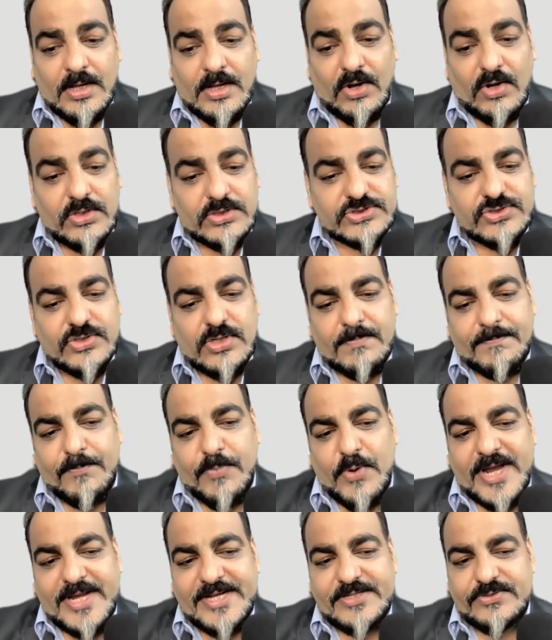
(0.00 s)
Also a
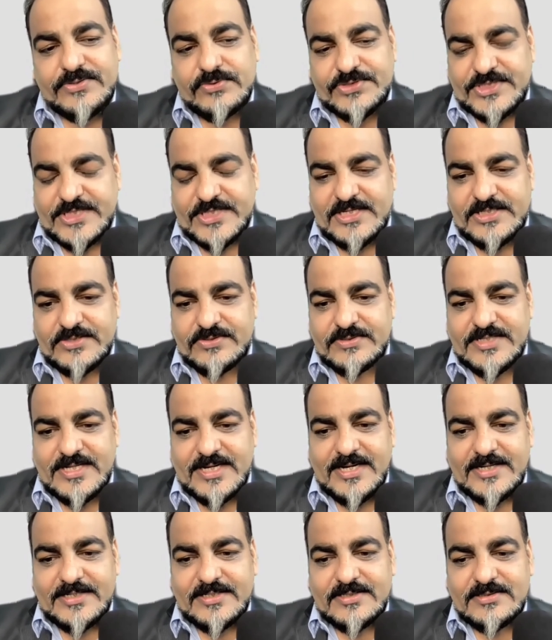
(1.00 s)
point to tell you
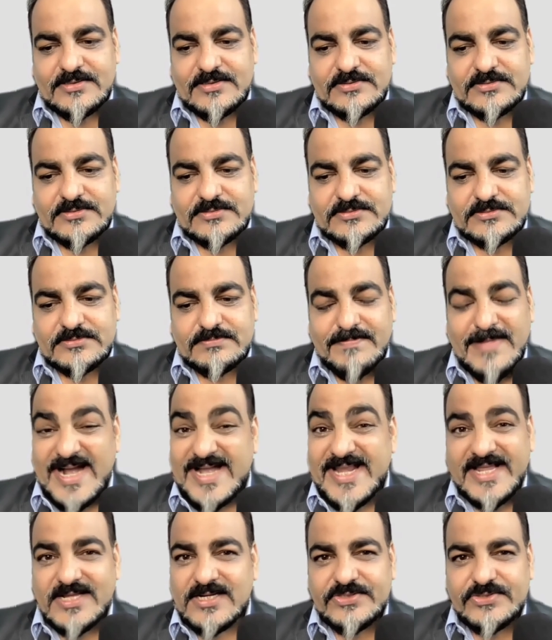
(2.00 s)
that
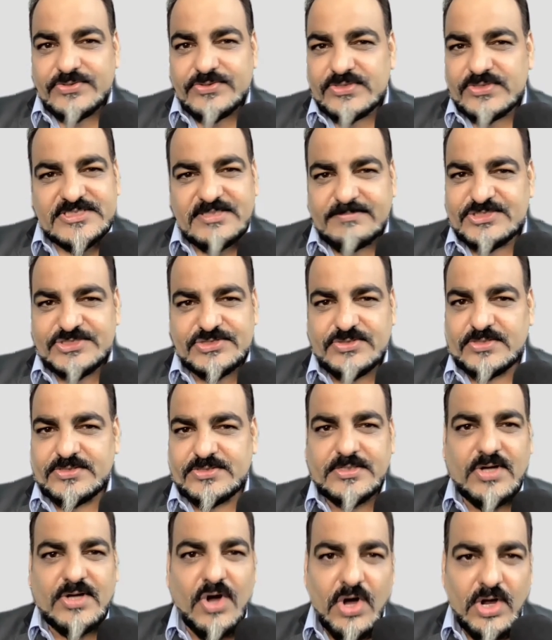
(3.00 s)
medical tourism is not
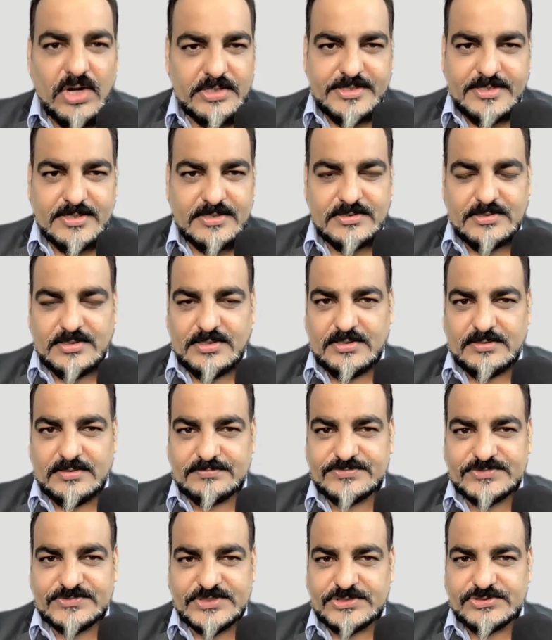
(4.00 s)
on halt.
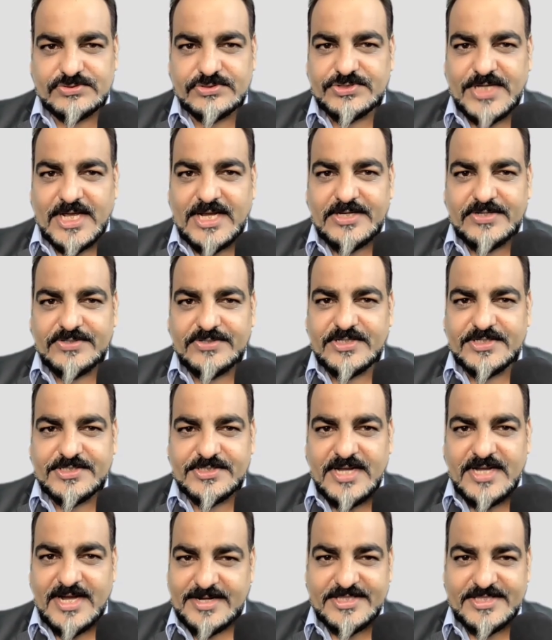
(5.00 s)
Just to tell you that
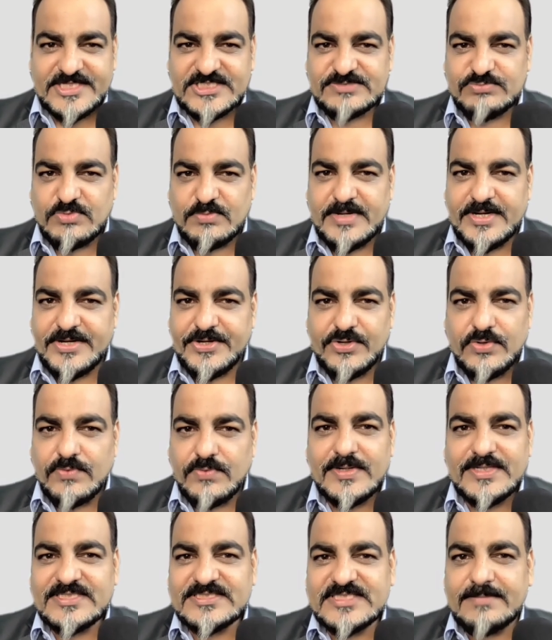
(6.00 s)
at this moment, no
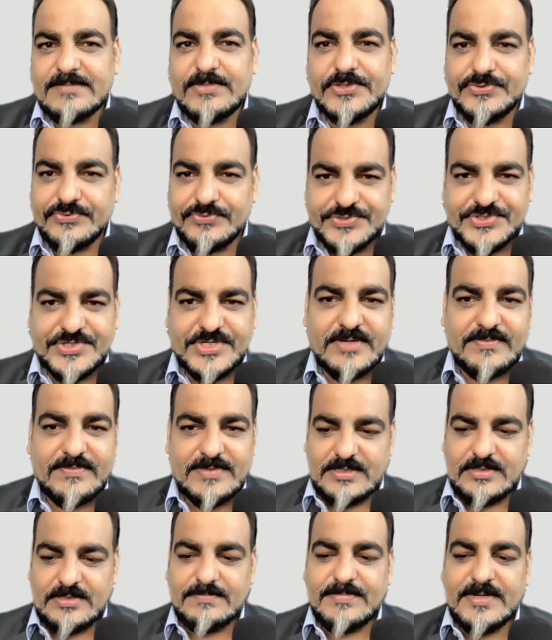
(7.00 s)
one is able to
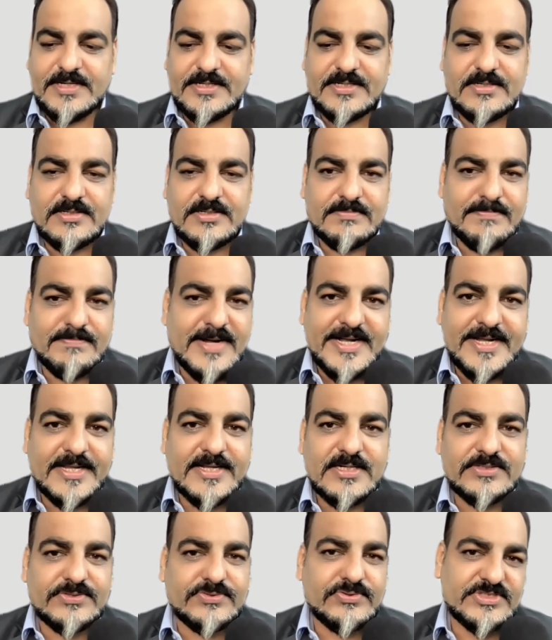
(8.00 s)
travel, but
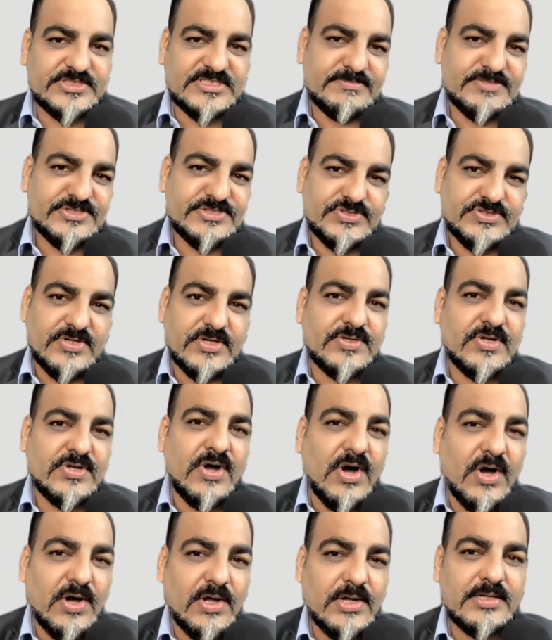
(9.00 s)
medical tourism is not
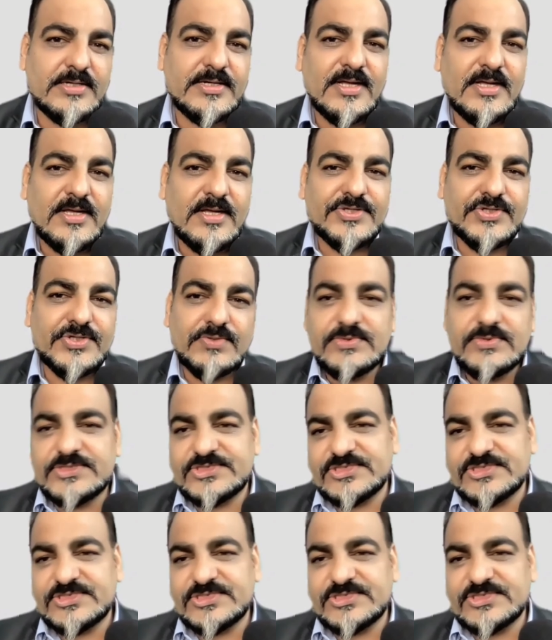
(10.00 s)
halt. You would